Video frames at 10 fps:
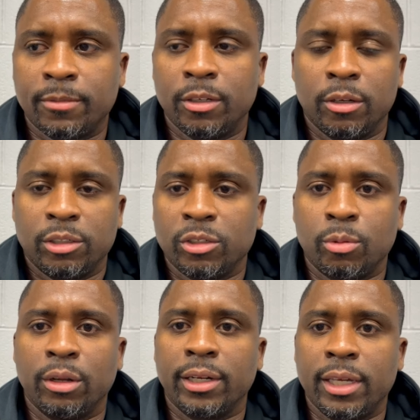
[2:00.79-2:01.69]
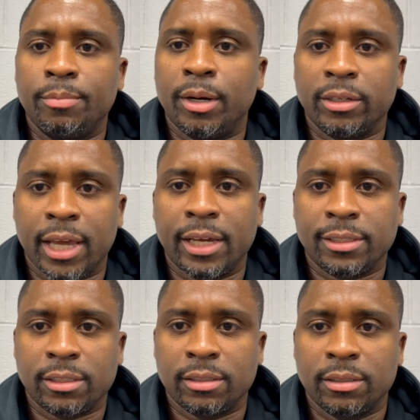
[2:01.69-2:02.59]
you know, just want to keep on
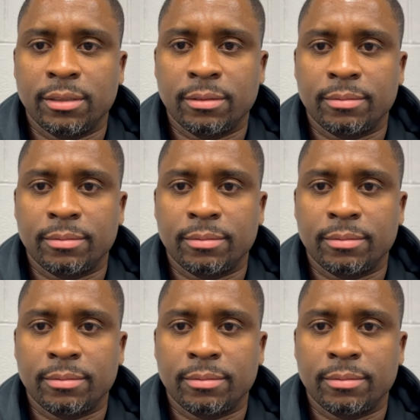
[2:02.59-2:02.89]
dancing.